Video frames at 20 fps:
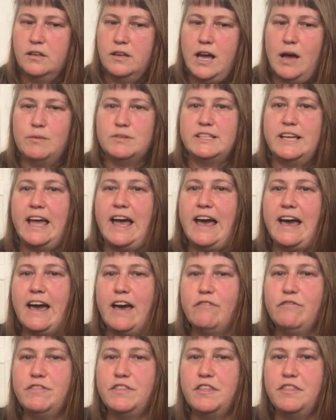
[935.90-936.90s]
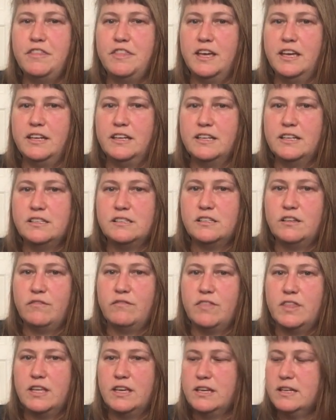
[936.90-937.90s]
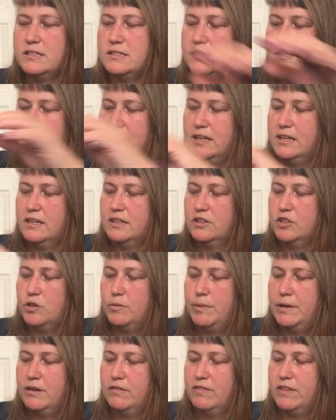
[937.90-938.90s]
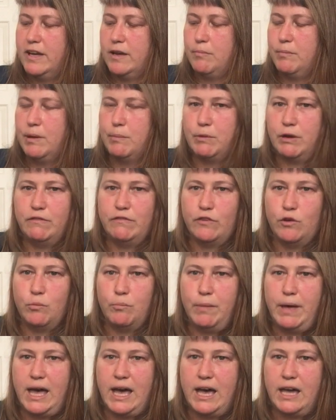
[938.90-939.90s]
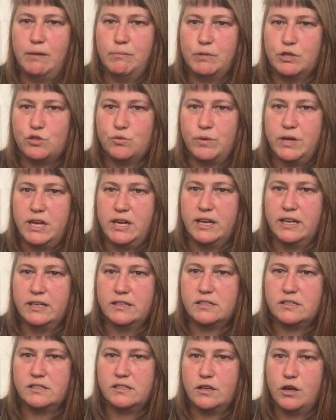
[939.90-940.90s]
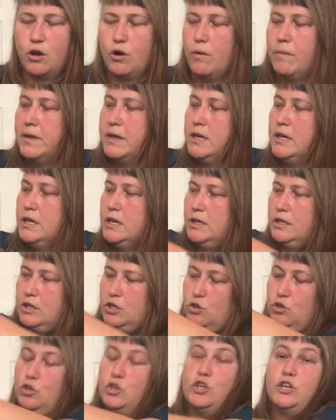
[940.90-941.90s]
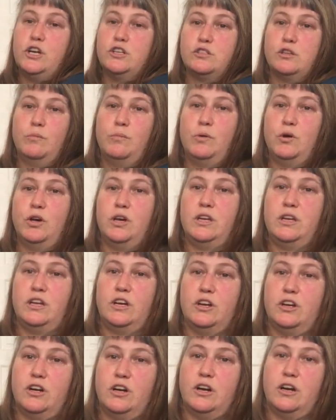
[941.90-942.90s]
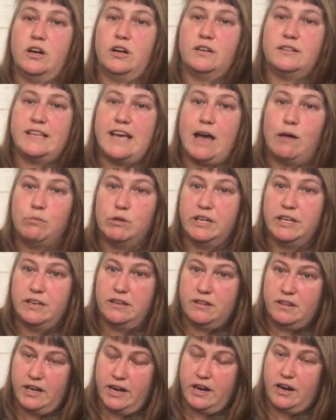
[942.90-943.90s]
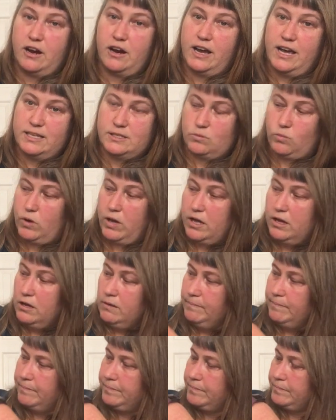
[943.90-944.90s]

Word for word: I would say half the thickness of this and a little bit of like memory foam pad between it. So you could also put your tablet there as well.